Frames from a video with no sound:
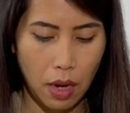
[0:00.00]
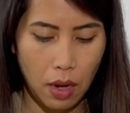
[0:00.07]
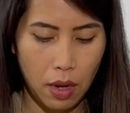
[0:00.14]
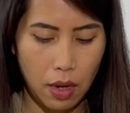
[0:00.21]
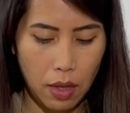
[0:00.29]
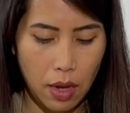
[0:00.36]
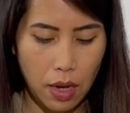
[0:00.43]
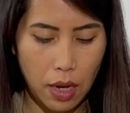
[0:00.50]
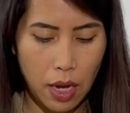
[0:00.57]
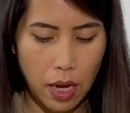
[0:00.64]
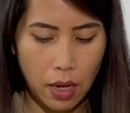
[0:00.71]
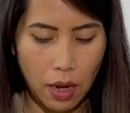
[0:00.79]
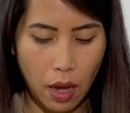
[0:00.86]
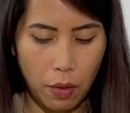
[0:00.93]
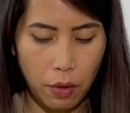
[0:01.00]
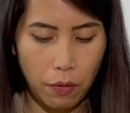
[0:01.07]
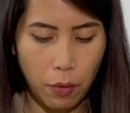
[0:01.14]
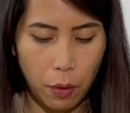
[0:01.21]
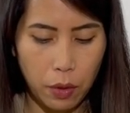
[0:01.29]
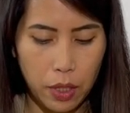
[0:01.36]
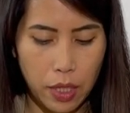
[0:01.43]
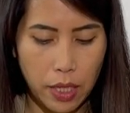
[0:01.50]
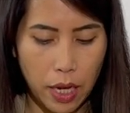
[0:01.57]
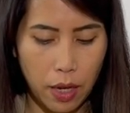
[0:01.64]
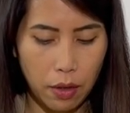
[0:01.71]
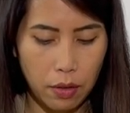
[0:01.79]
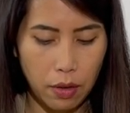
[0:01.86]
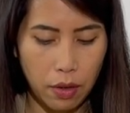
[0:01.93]
And then again, I would fold it
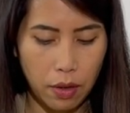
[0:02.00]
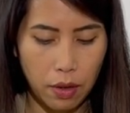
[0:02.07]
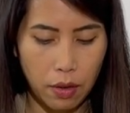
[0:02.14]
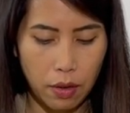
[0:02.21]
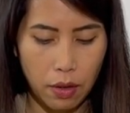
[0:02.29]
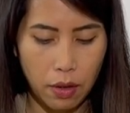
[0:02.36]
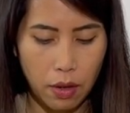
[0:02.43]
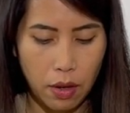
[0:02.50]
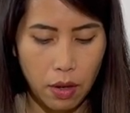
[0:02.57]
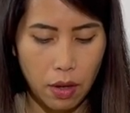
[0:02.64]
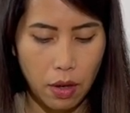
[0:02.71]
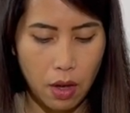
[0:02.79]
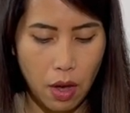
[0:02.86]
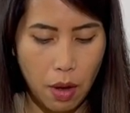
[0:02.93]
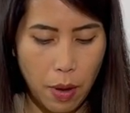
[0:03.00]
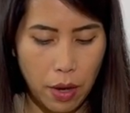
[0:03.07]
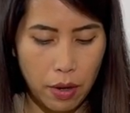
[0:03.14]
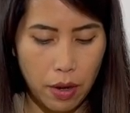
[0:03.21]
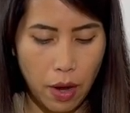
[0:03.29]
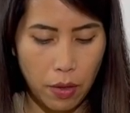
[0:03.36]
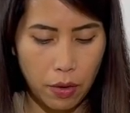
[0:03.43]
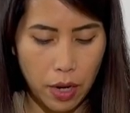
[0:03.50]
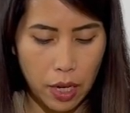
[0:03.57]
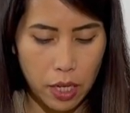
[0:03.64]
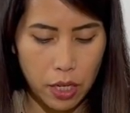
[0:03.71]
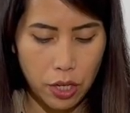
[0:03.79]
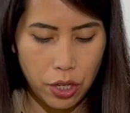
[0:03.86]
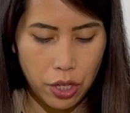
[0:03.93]
down about another
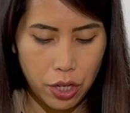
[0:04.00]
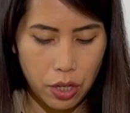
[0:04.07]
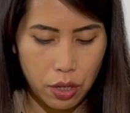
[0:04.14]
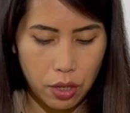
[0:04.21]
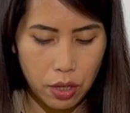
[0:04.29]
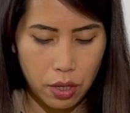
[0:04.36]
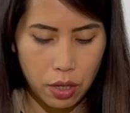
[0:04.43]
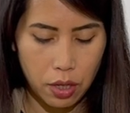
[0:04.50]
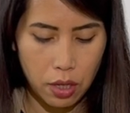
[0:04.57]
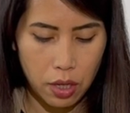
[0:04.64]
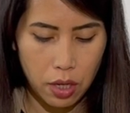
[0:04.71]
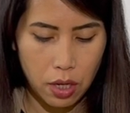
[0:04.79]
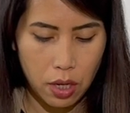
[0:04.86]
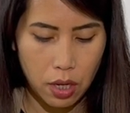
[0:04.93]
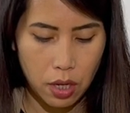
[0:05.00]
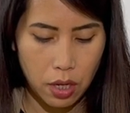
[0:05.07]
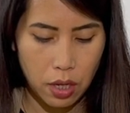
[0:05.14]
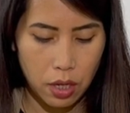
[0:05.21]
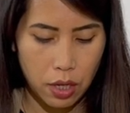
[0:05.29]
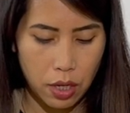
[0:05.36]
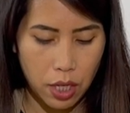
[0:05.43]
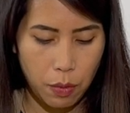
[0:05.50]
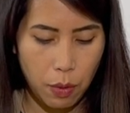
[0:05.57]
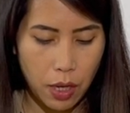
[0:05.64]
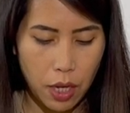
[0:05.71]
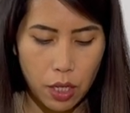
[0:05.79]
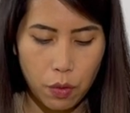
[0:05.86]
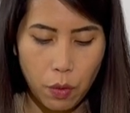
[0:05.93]
inch, just
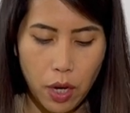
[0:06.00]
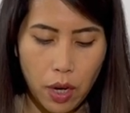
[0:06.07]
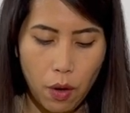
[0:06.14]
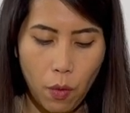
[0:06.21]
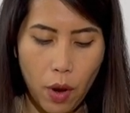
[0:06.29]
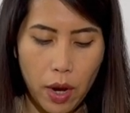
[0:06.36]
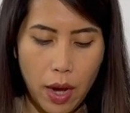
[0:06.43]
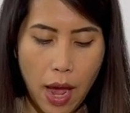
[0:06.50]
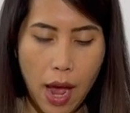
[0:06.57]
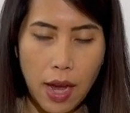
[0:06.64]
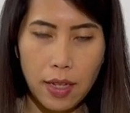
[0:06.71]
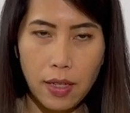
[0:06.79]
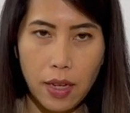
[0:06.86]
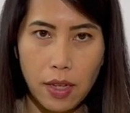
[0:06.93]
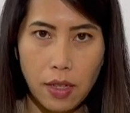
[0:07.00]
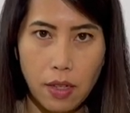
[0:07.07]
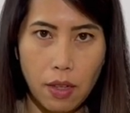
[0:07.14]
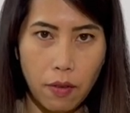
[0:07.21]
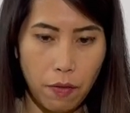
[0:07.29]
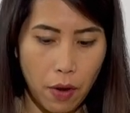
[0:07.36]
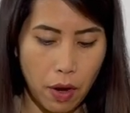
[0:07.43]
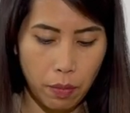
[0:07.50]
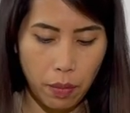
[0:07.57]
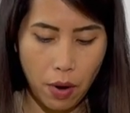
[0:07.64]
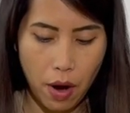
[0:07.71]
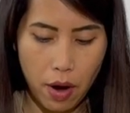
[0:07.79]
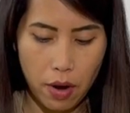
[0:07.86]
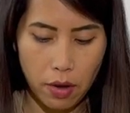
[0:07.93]
because we're going to want to access the front
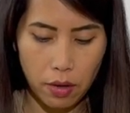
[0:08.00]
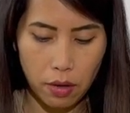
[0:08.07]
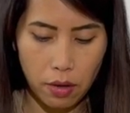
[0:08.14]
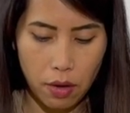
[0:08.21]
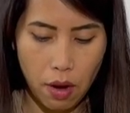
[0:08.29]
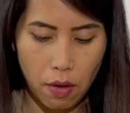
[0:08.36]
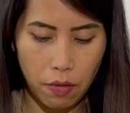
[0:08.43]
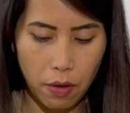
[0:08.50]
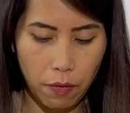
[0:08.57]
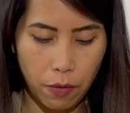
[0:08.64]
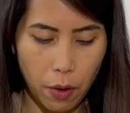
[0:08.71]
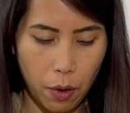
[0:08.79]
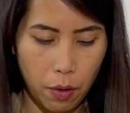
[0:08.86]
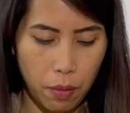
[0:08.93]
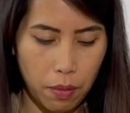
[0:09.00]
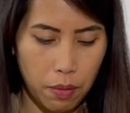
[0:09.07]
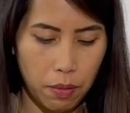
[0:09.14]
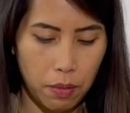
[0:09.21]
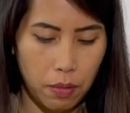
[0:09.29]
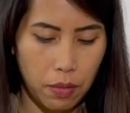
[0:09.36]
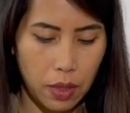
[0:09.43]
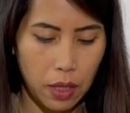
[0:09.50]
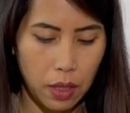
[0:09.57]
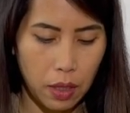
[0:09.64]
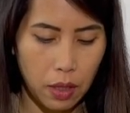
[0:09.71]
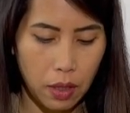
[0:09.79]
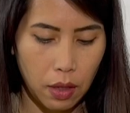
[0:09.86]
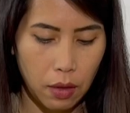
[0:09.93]
part of the foam
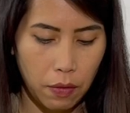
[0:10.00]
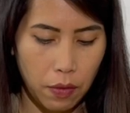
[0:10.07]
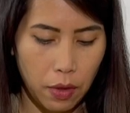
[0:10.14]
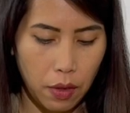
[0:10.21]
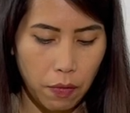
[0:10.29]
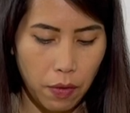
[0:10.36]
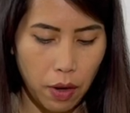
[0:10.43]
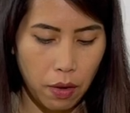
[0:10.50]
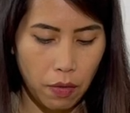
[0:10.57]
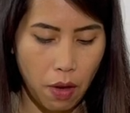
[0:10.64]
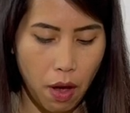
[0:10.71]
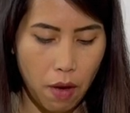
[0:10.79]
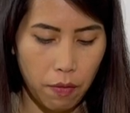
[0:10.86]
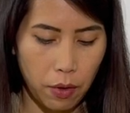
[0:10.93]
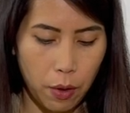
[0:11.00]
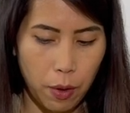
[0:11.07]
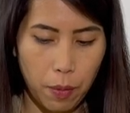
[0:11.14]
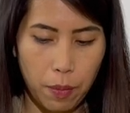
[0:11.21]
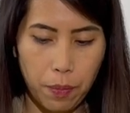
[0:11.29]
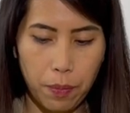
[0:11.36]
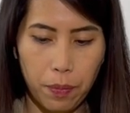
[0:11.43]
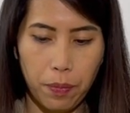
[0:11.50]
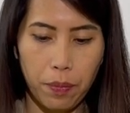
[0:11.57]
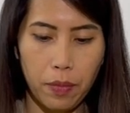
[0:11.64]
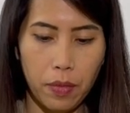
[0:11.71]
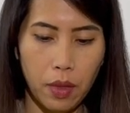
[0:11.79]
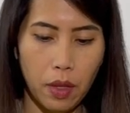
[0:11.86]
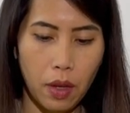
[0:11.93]
for the front of the envelope.
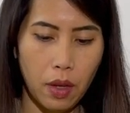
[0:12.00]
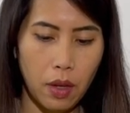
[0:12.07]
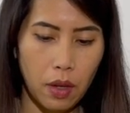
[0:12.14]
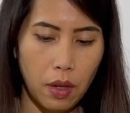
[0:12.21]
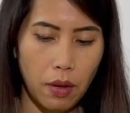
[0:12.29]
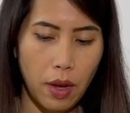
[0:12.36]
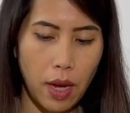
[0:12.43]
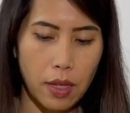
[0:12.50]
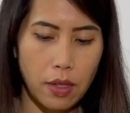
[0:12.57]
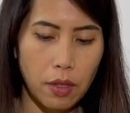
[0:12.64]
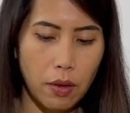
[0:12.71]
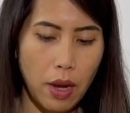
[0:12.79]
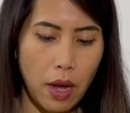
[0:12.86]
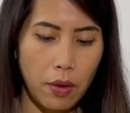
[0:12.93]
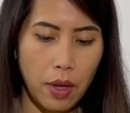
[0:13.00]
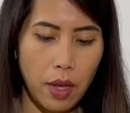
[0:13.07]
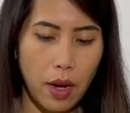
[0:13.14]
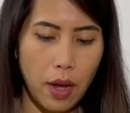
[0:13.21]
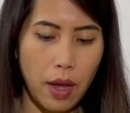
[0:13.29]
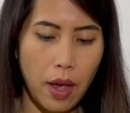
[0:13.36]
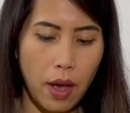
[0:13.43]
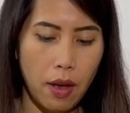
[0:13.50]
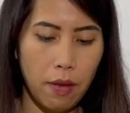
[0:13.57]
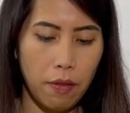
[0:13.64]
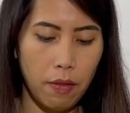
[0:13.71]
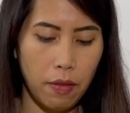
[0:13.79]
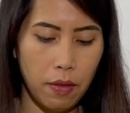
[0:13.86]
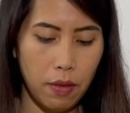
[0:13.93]
Okay, so now that I have
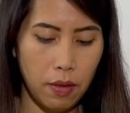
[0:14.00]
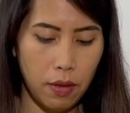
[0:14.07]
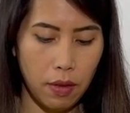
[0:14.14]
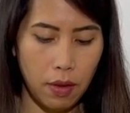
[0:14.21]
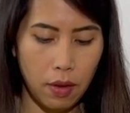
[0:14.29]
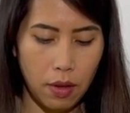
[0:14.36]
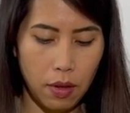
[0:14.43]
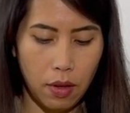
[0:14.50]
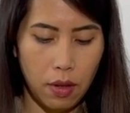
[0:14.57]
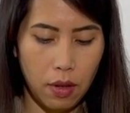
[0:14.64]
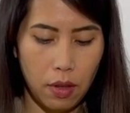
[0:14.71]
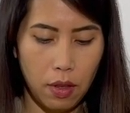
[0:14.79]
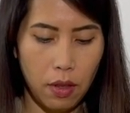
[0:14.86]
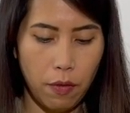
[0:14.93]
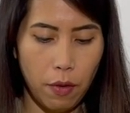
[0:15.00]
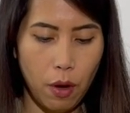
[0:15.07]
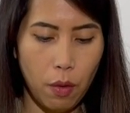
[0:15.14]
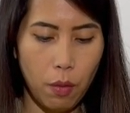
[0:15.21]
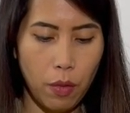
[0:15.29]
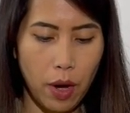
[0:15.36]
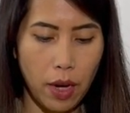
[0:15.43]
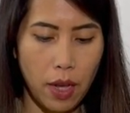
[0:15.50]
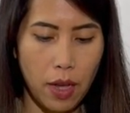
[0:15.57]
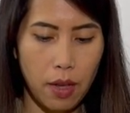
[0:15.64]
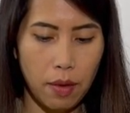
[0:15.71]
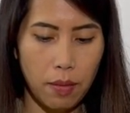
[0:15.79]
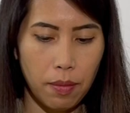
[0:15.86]
the foam ready,